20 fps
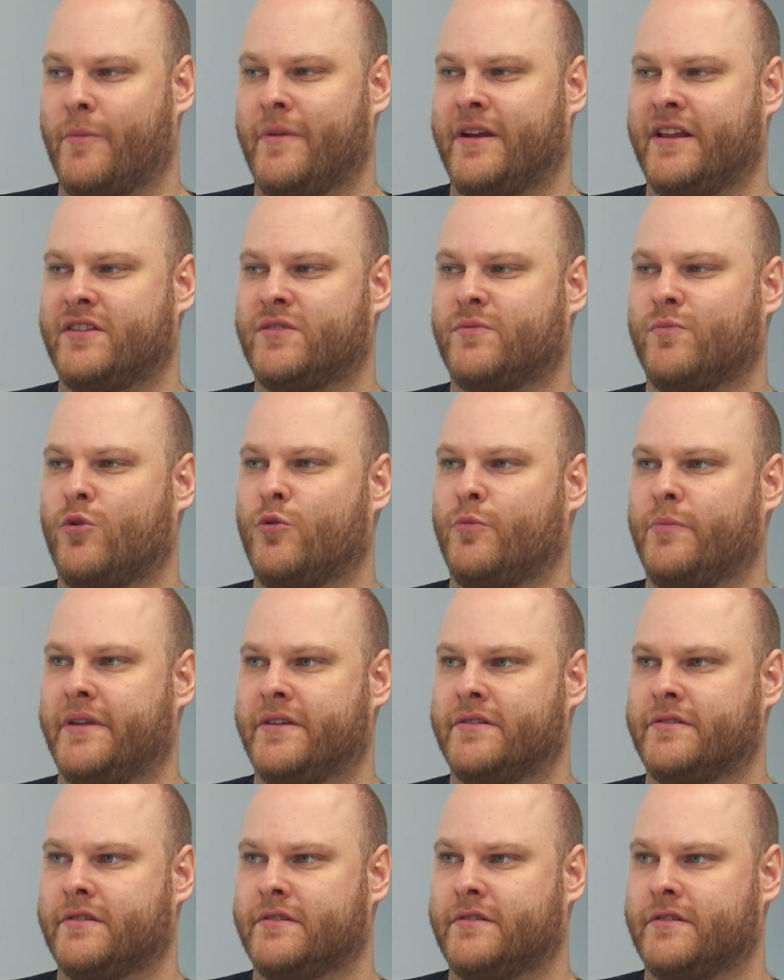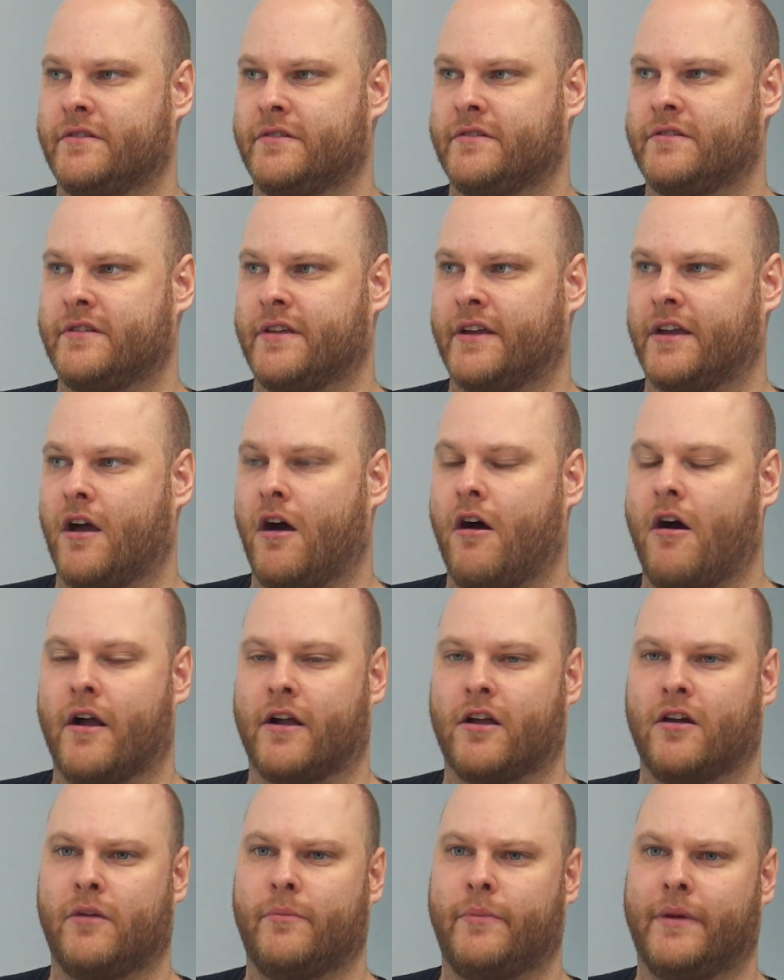many small businesses think, oh, I
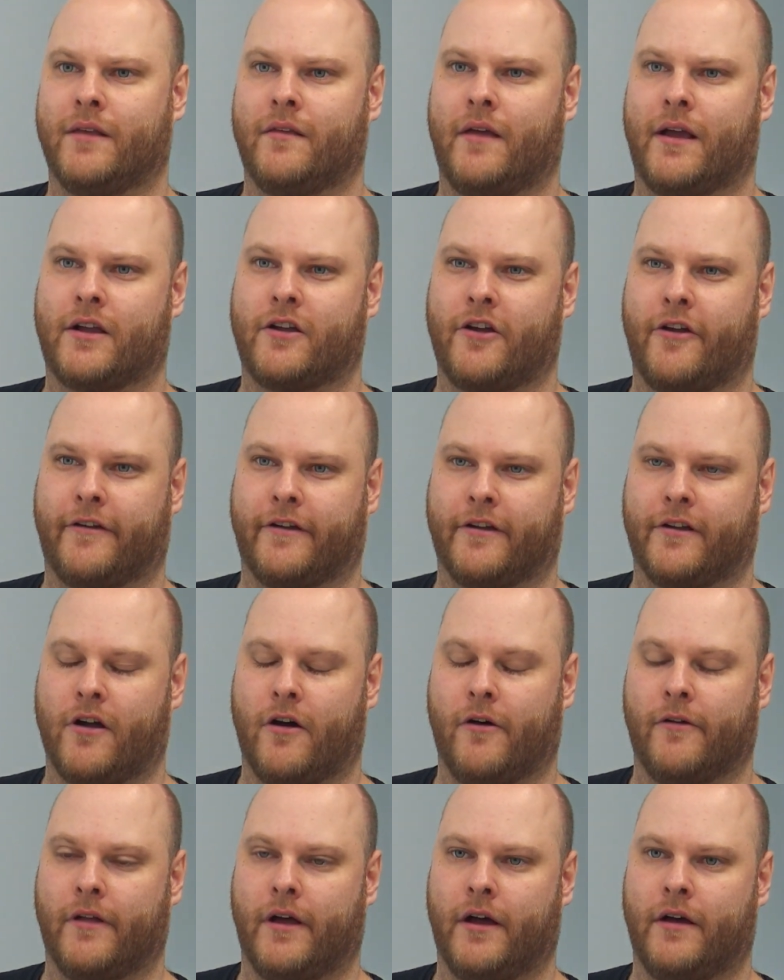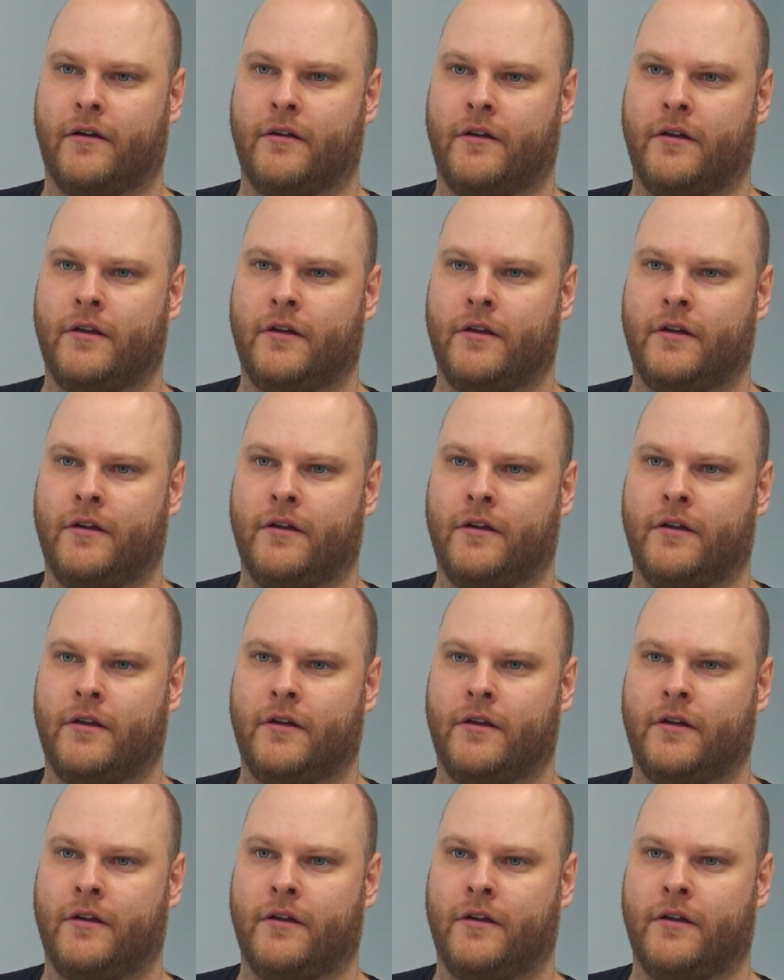have got to be like Coca Cola.